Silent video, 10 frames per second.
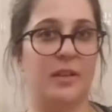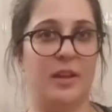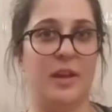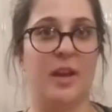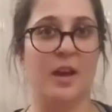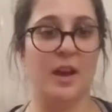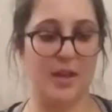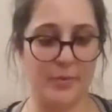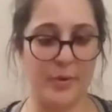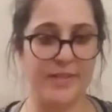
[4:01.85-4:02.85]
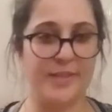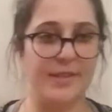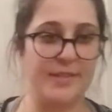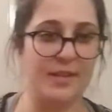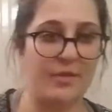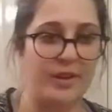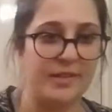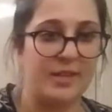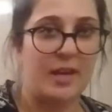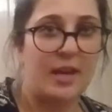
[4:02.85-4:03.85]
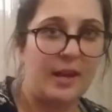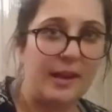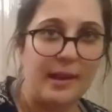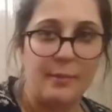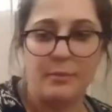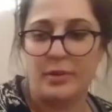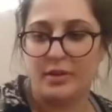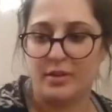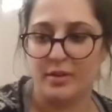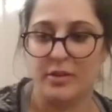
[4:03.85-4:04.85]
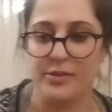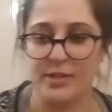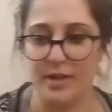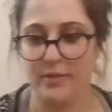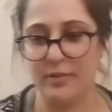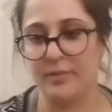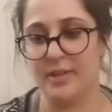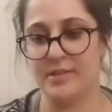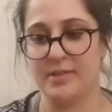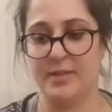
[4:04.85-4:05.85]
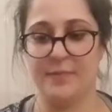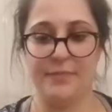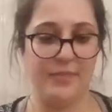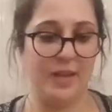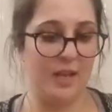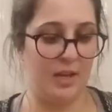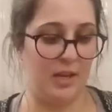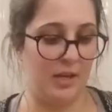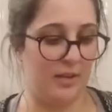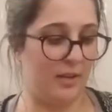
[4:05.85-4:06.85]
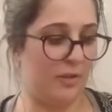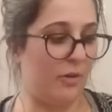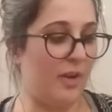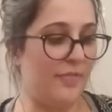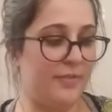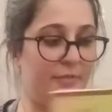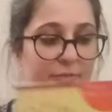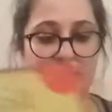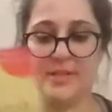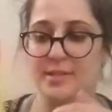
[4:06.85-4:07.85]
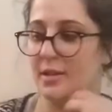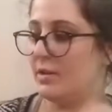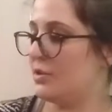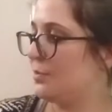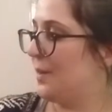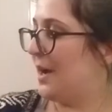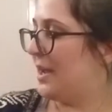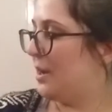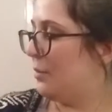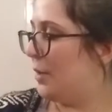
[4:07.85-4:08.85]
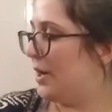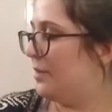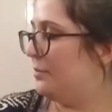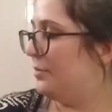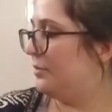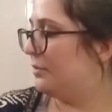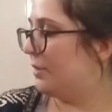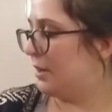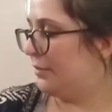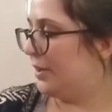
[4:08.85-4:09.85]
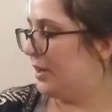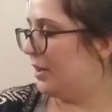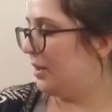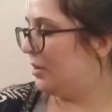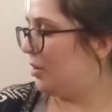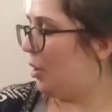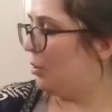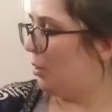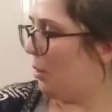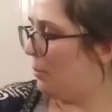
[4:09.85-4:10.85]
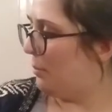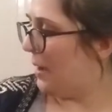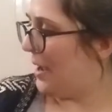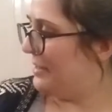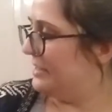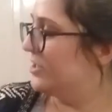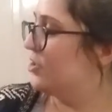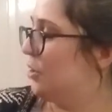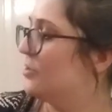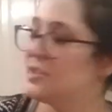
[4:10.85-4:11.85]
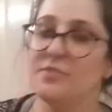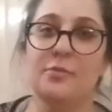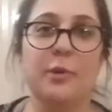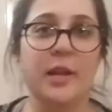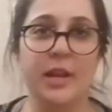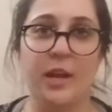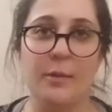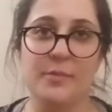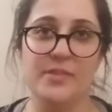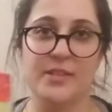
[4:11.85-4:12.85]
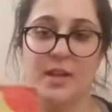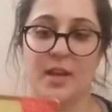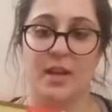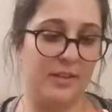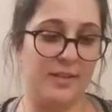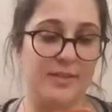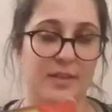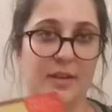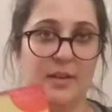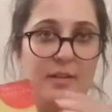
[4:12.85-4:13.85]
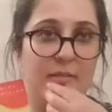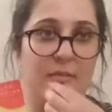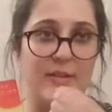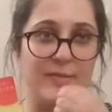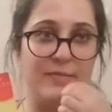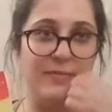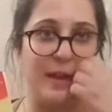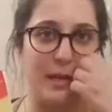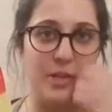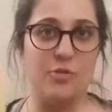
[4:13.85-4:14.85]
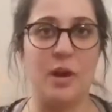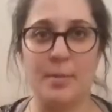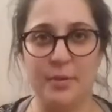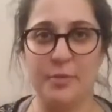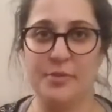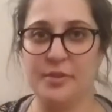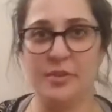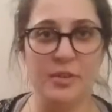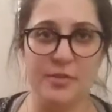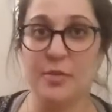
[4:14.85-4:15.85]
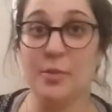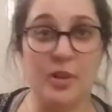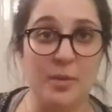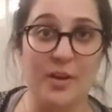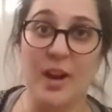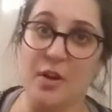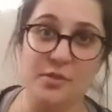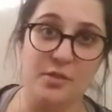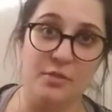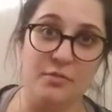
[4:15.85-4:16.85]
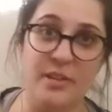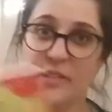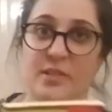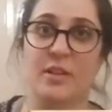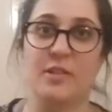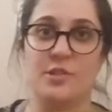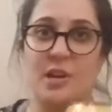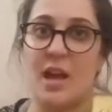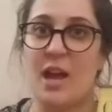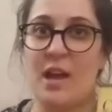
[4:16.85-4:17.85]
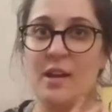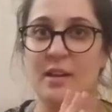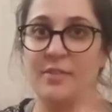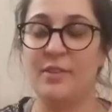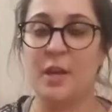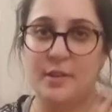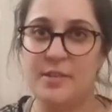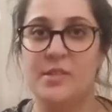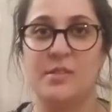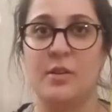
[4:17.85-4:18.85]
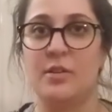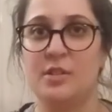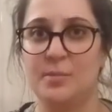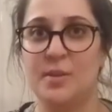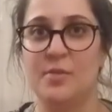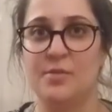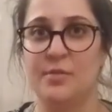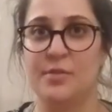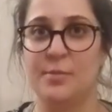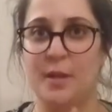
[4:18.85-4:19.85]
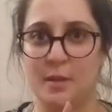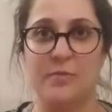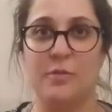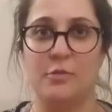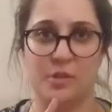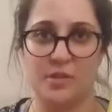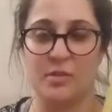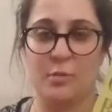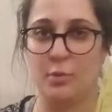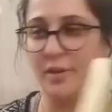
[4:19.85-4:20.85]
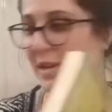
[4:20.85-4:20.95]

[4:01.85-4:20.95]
the other ones in this series, and I am going to get rid of this. The Craft of Research by Wayne Booth, Gregory, Colomb and Joseph Williams. It's a fairly dry but also useful book about how to do research, and I feel like this is going to be useful to me in the future, so I will